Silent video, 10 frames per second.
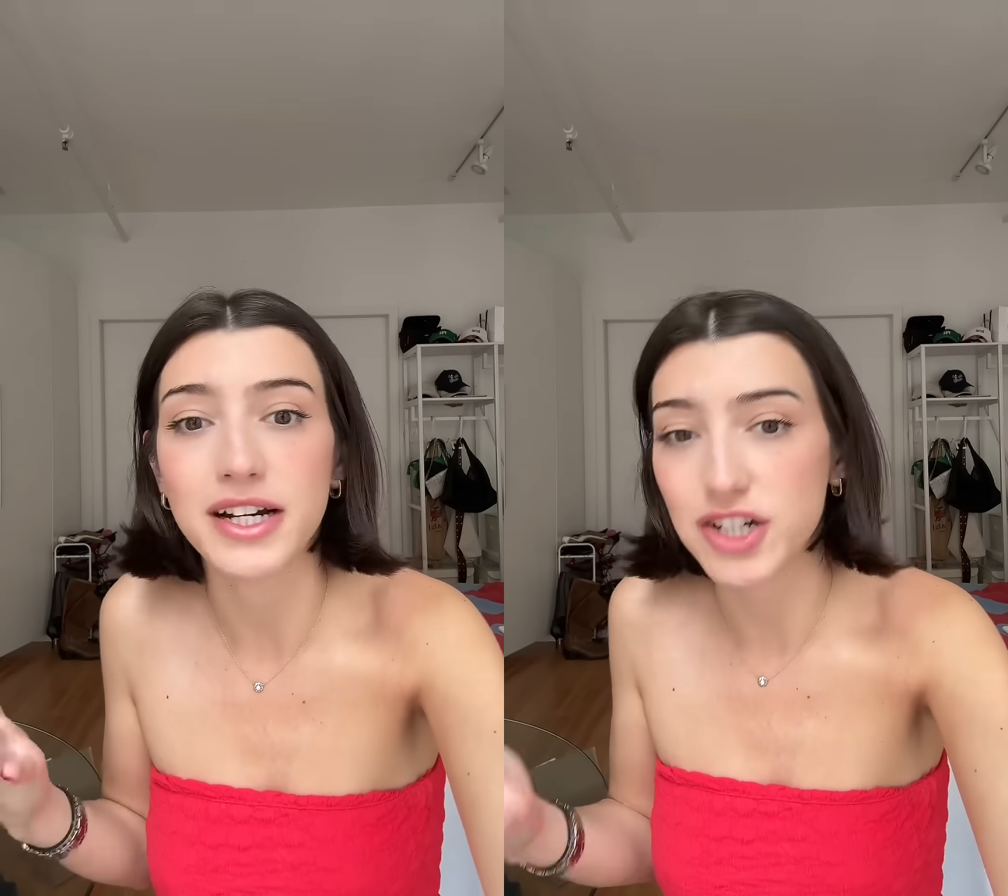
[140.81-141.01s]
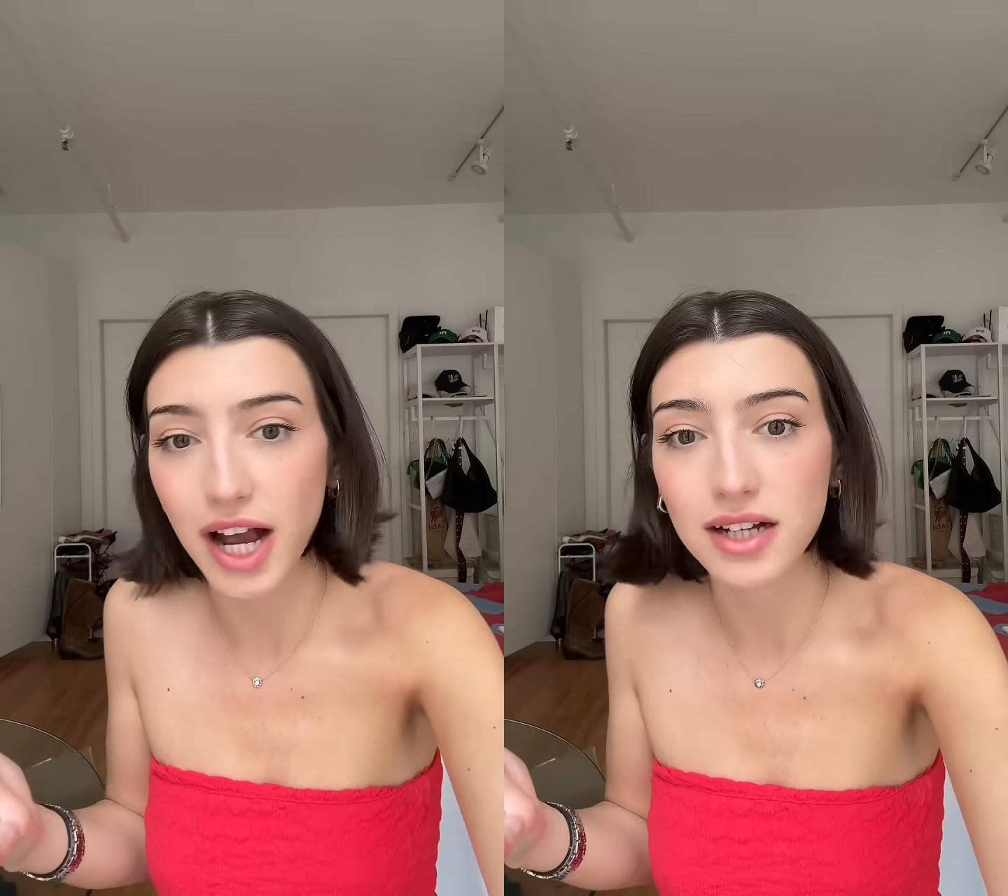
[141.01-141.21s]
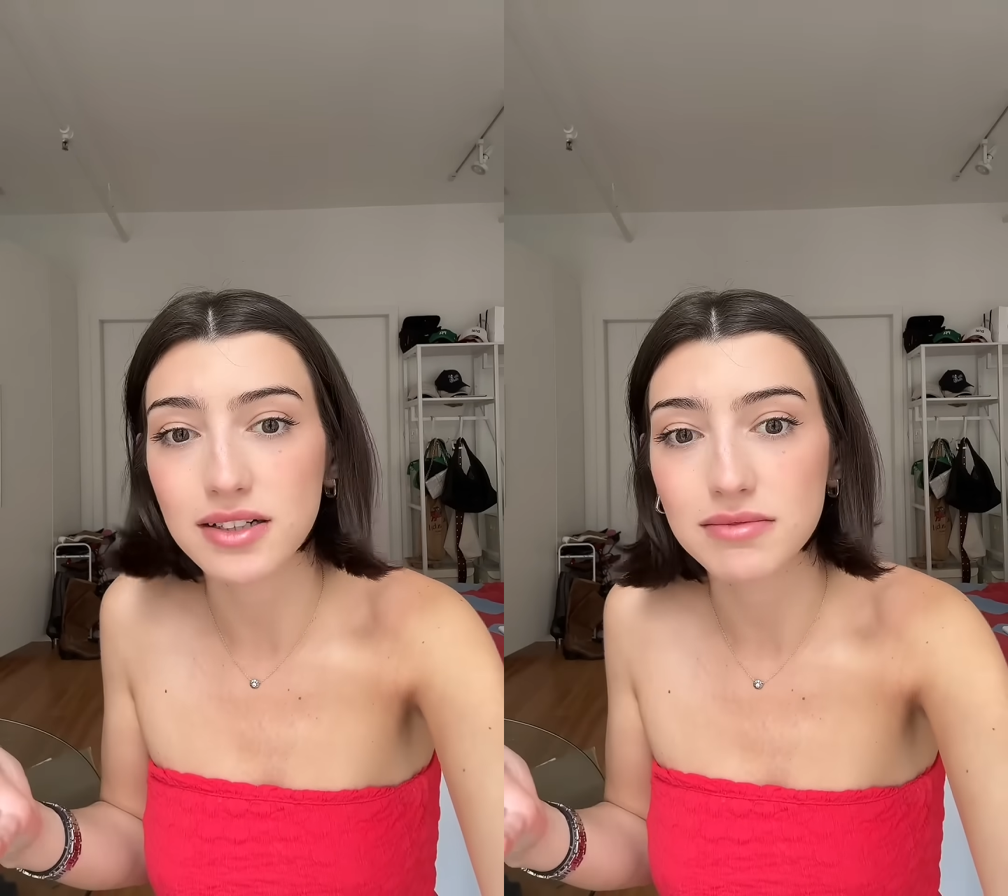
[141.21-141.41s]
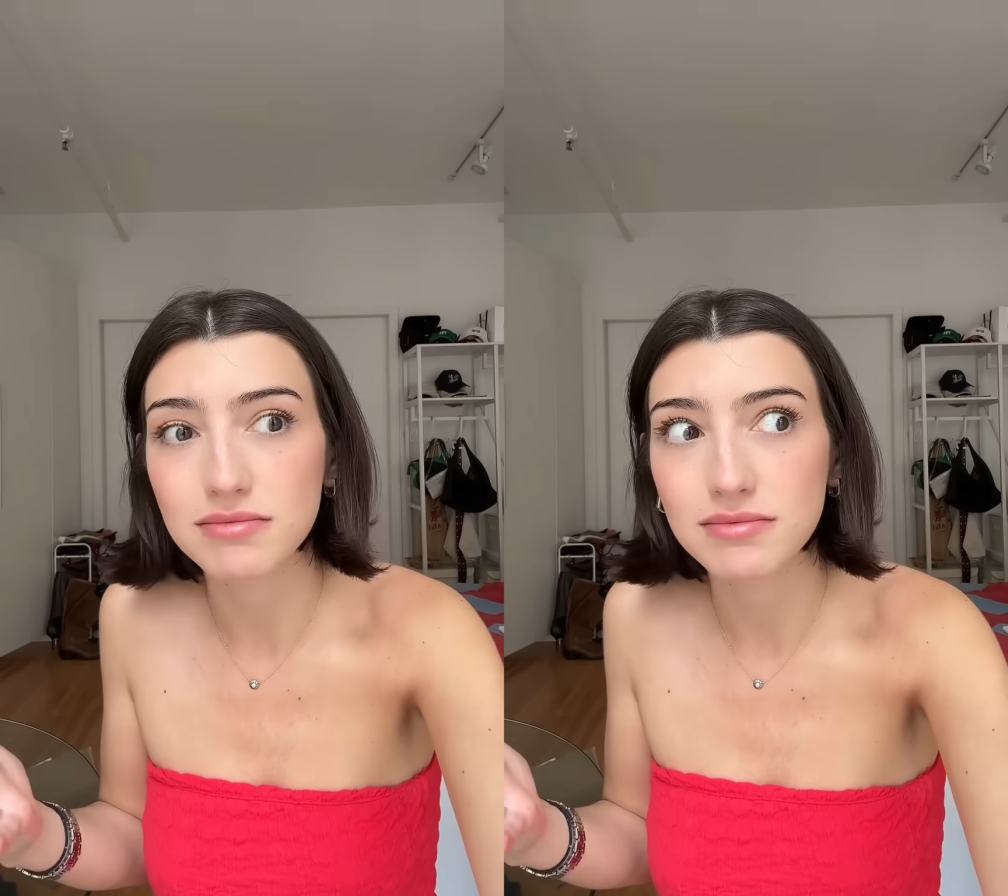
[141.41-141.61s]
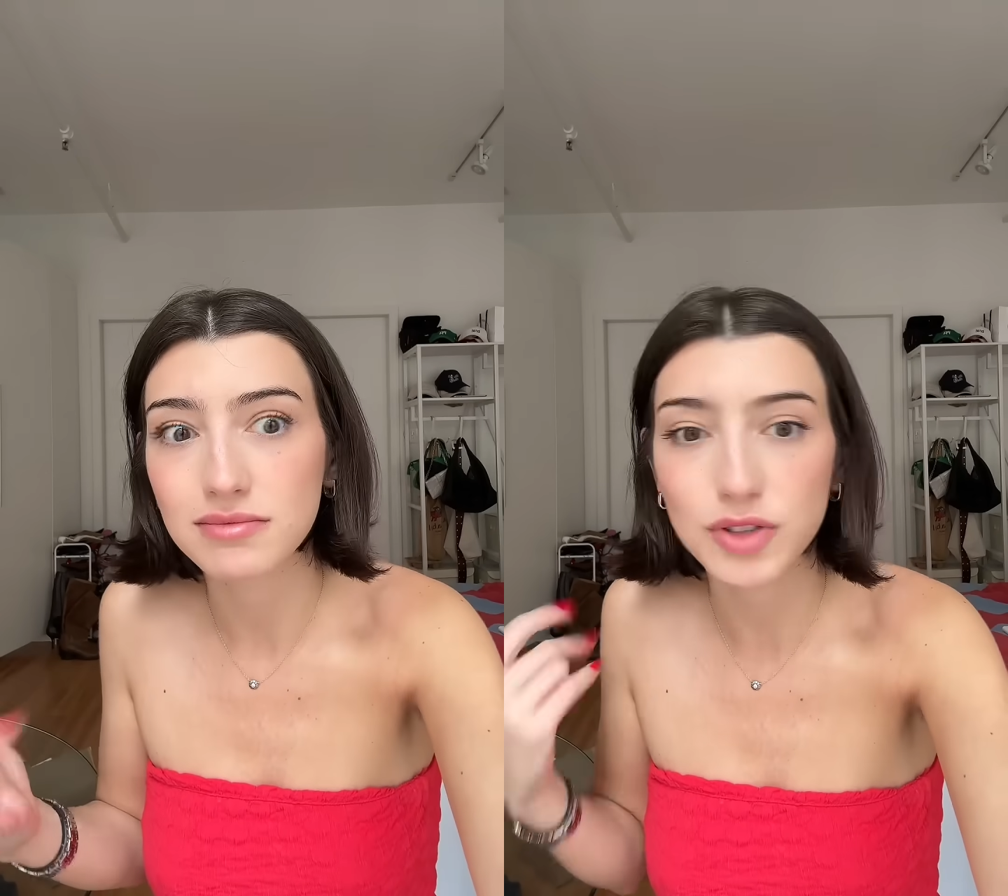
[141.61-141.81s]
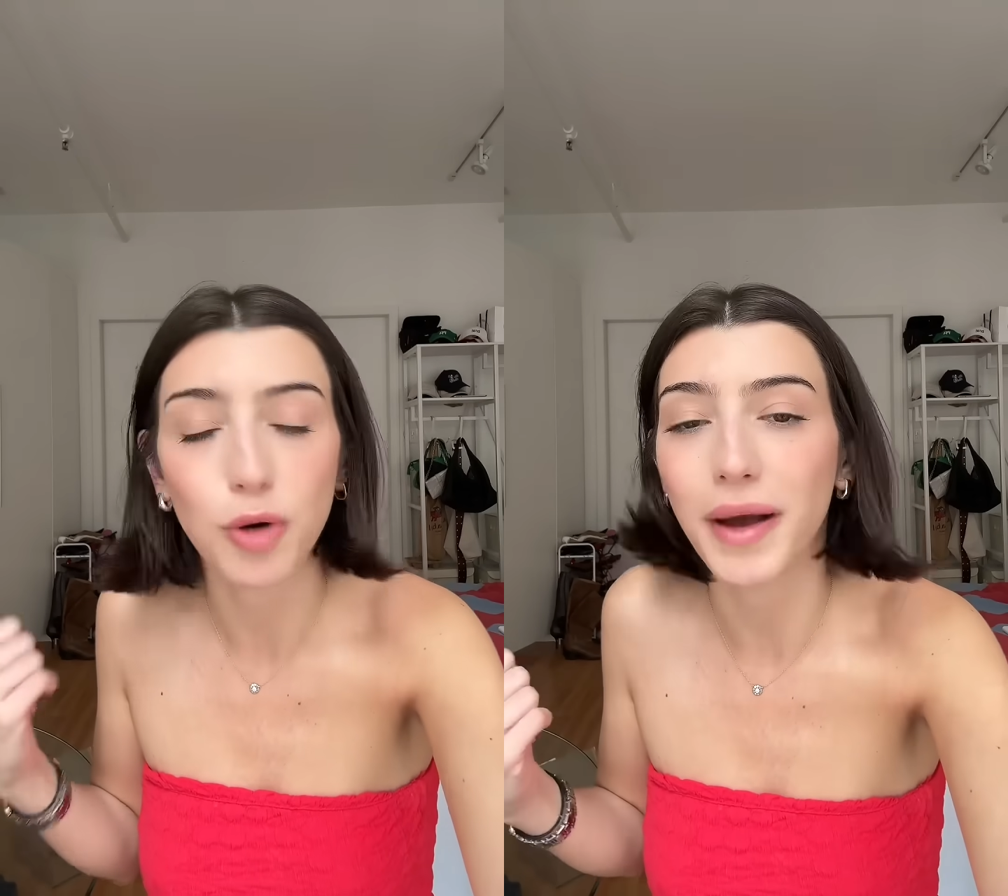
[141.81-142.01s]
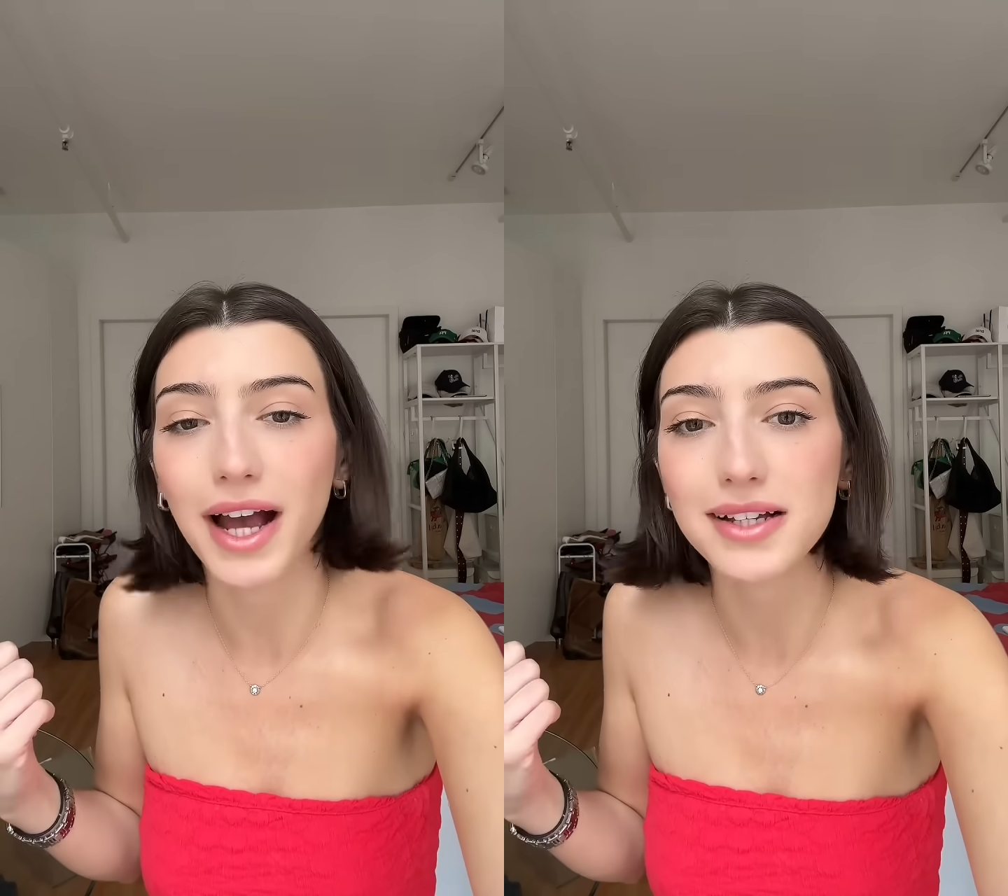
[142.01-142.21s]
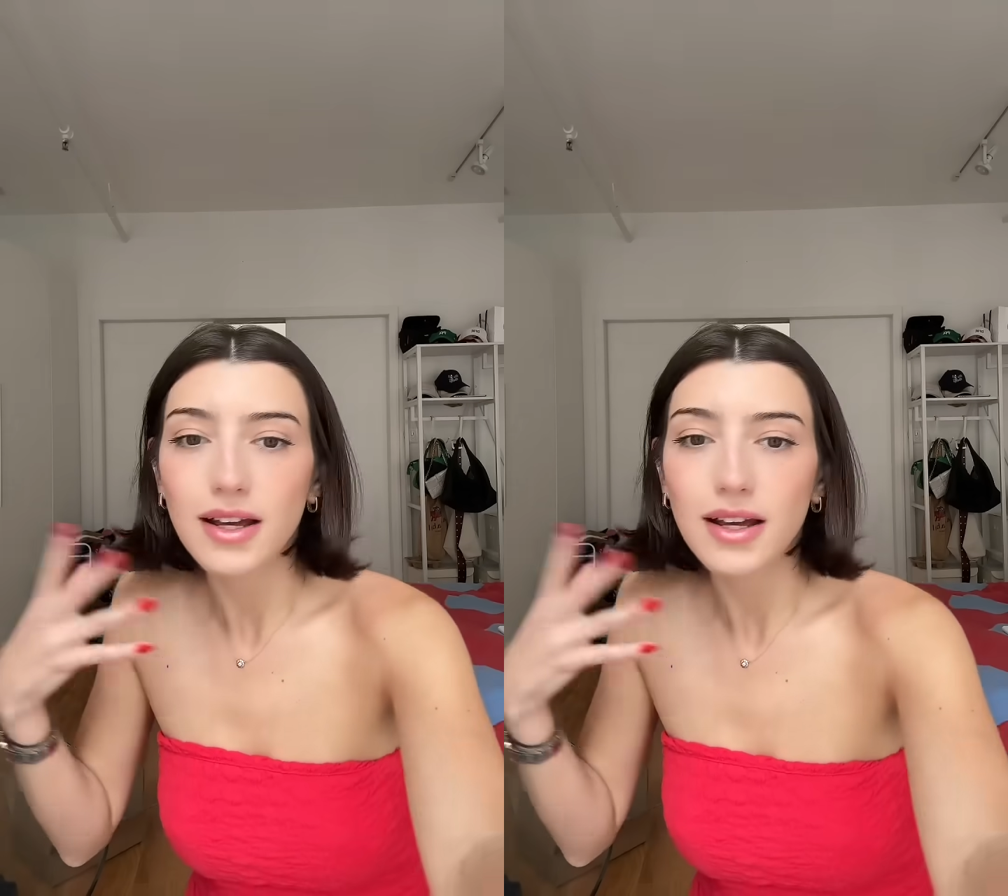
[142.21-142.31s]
check tote bags.